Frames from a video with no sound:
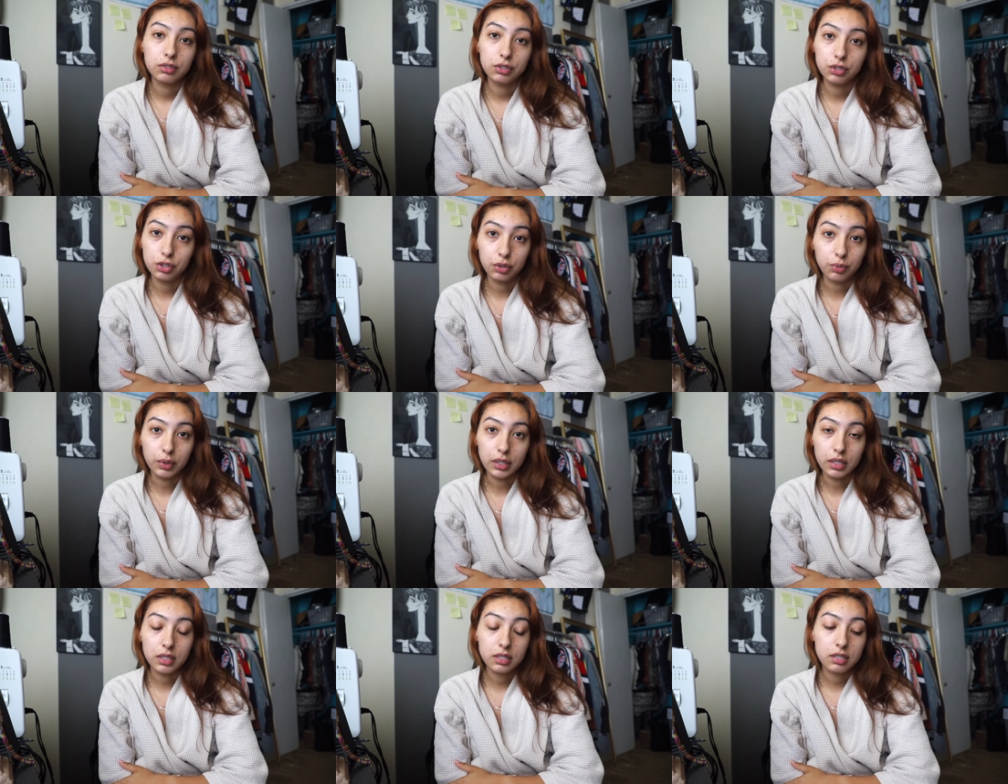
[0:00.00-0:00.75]
two
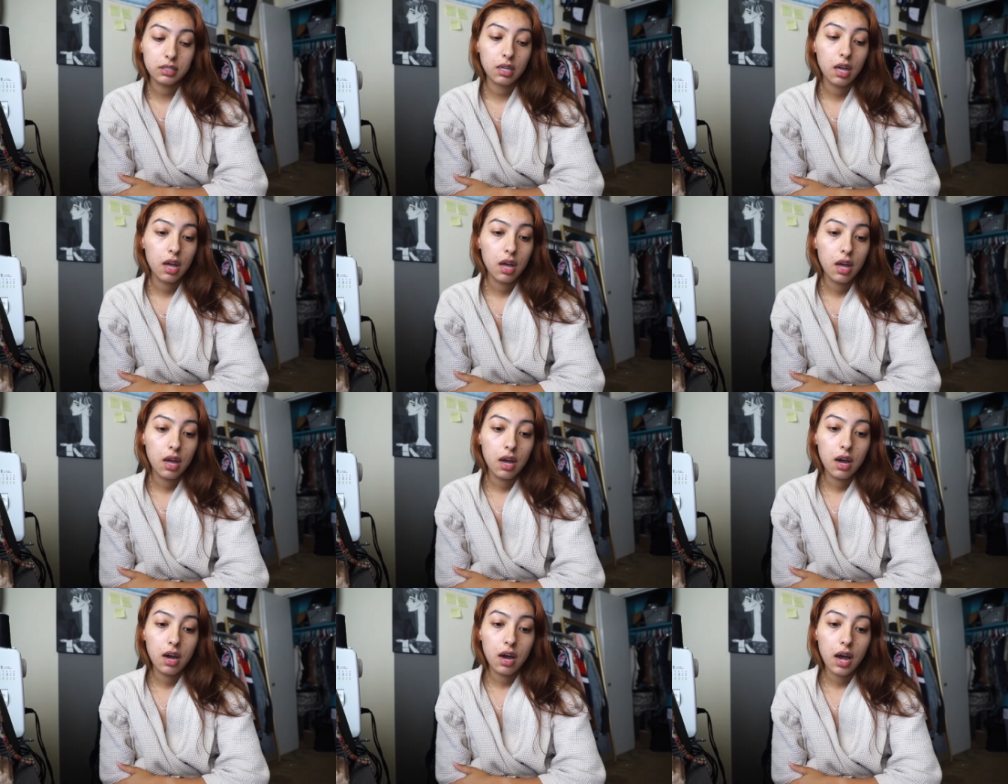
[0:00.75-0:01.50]
weeks.
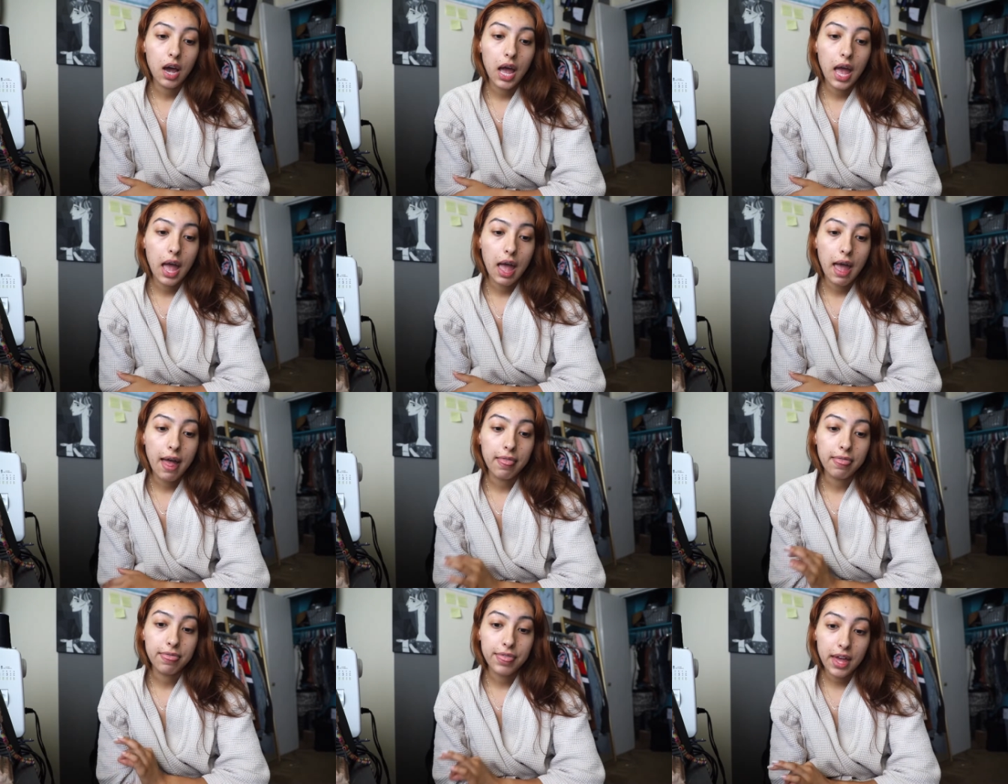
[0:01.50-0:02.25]

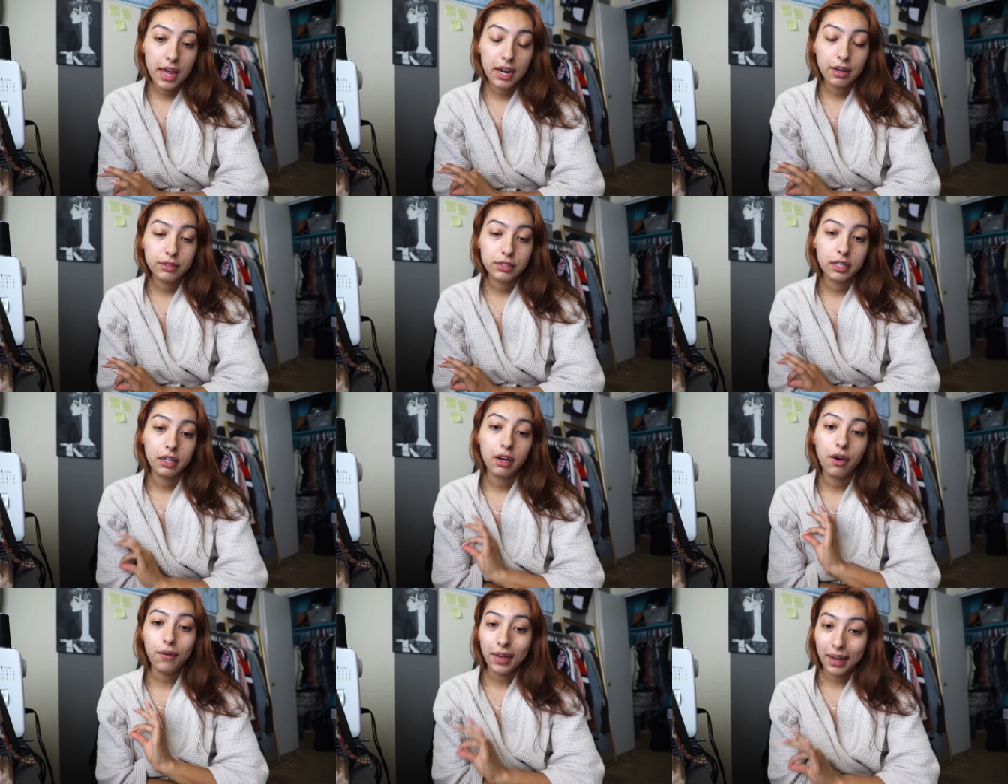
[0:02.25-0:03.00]
And then I was
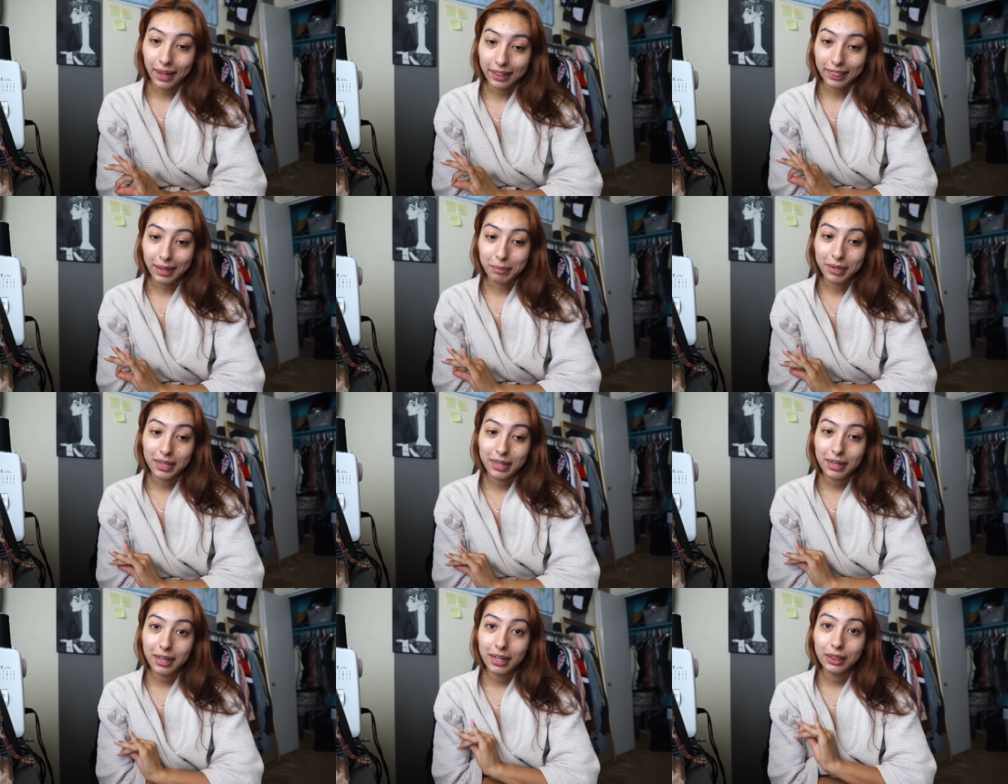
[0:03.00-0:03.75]
like, okay, let
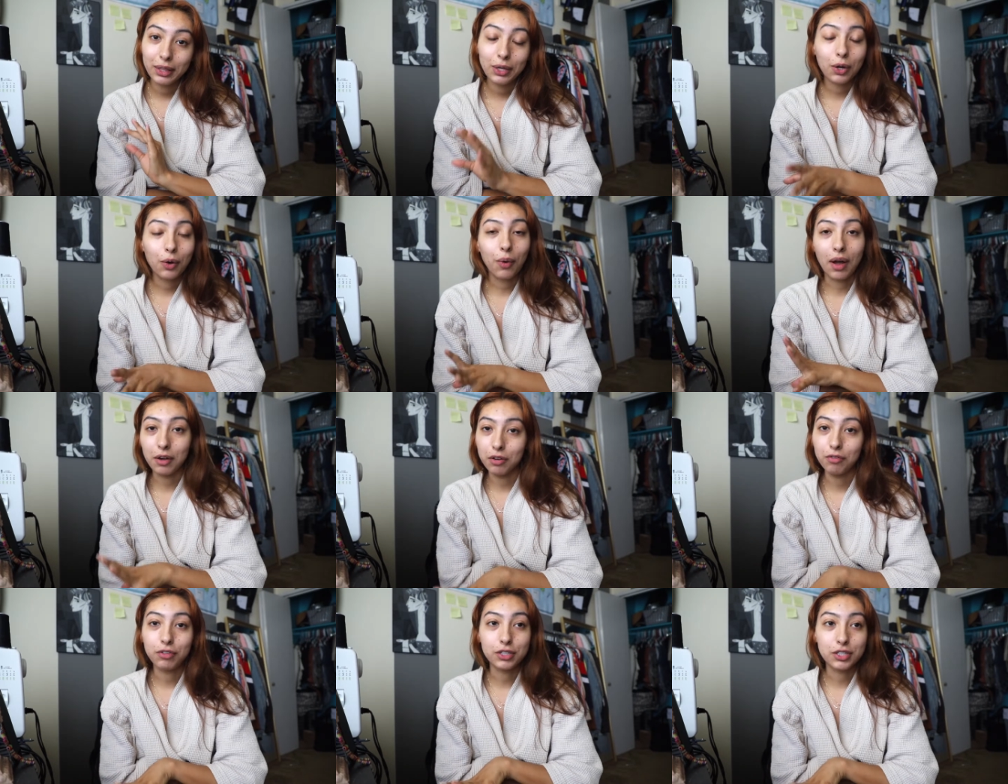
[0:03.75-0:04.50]
me look
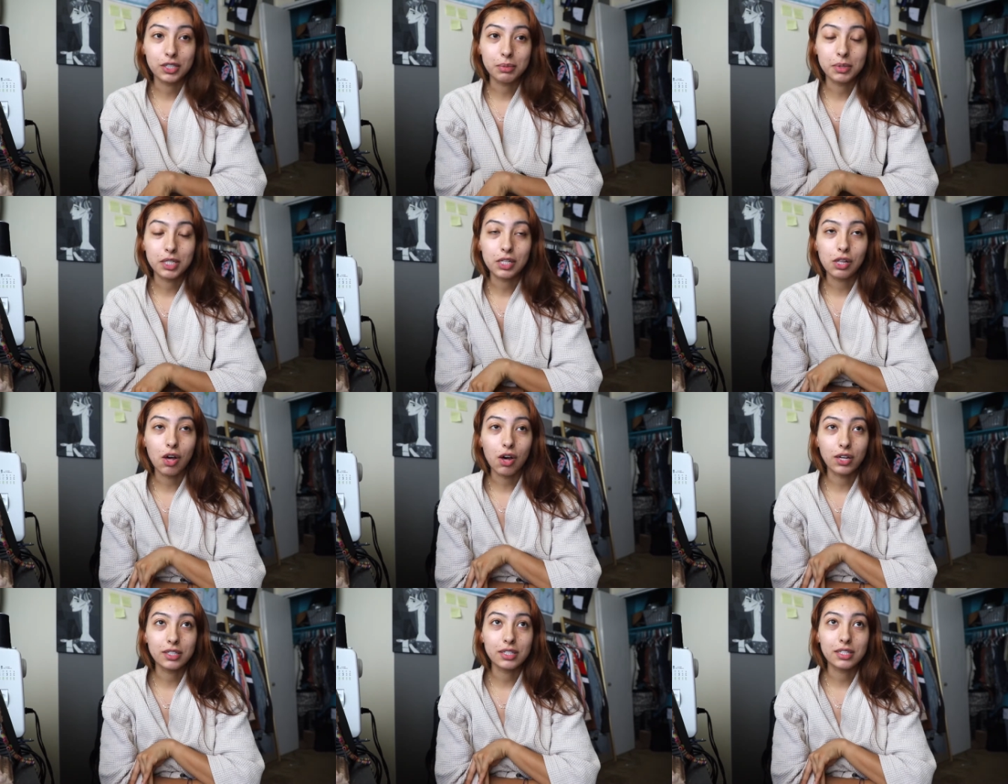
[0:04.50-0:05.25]
around for some
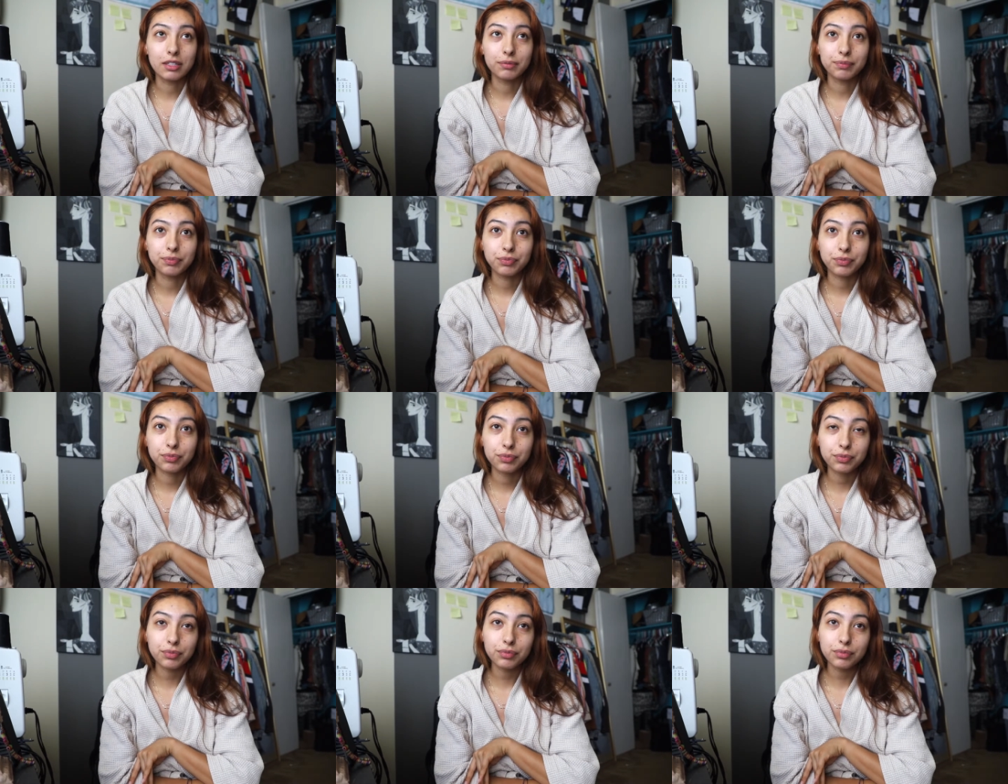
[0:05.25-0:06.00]
salons
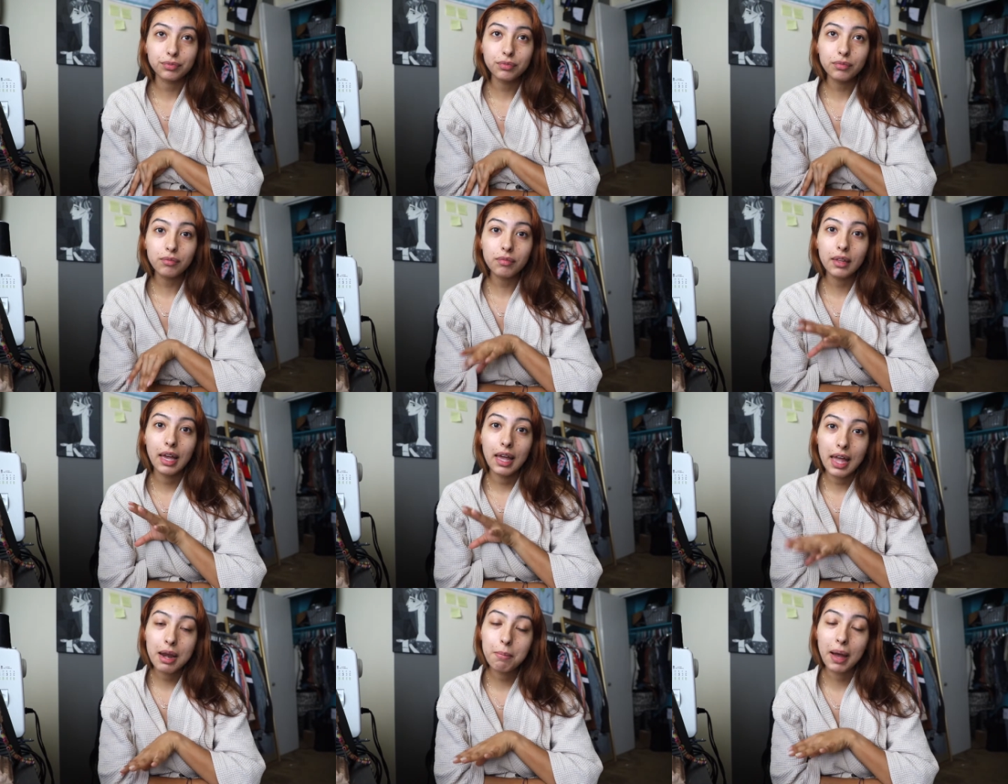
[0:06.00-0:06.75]

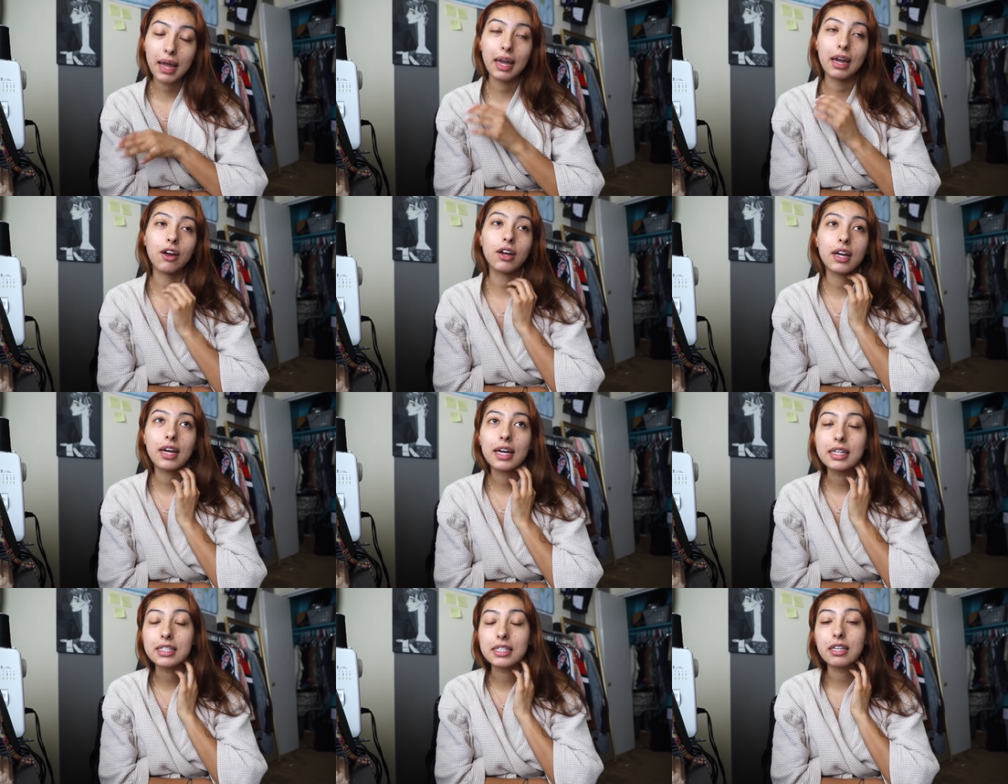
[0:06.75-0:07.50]
in my
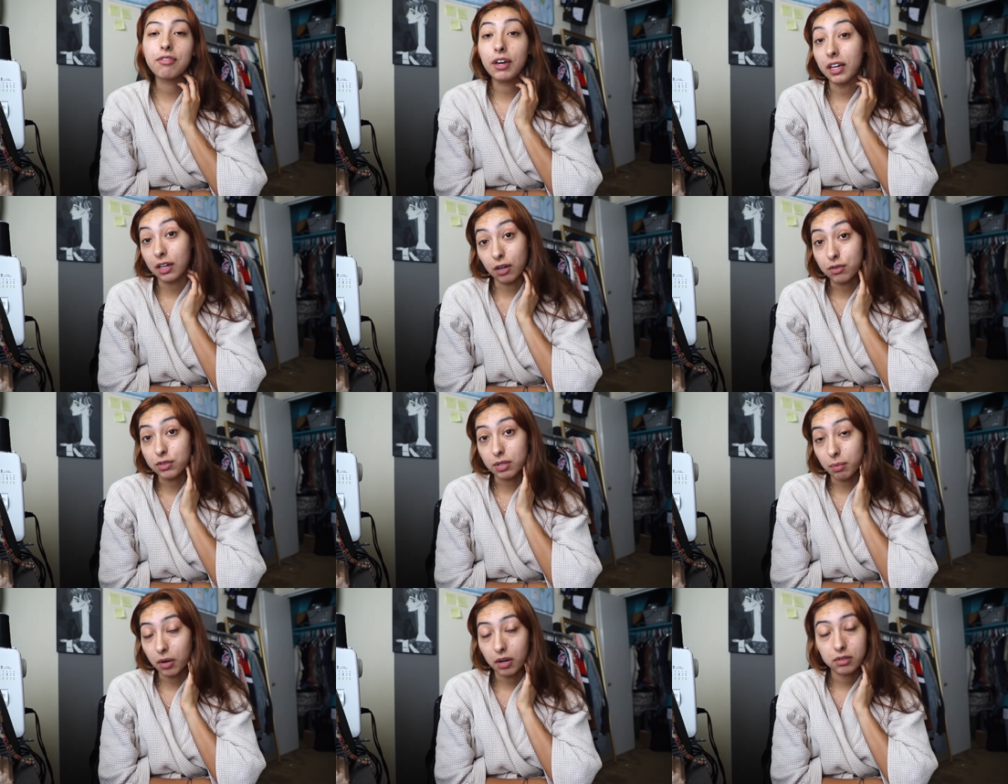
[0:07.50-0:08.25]
area and see if I can go
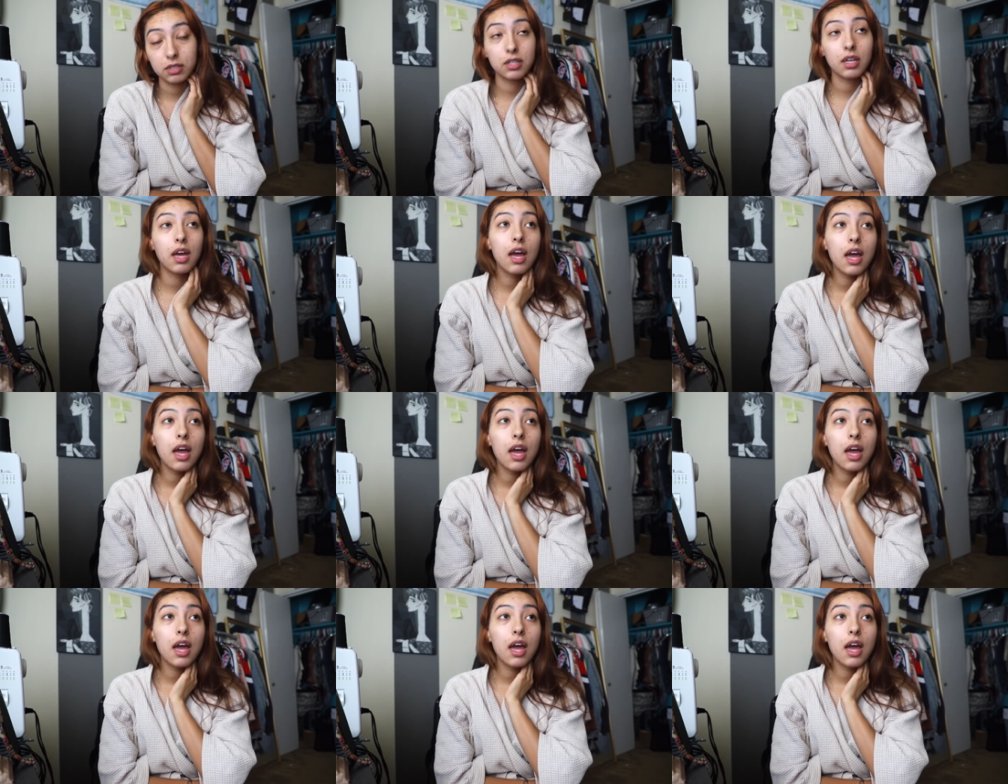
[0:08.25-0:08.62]
somewhere else.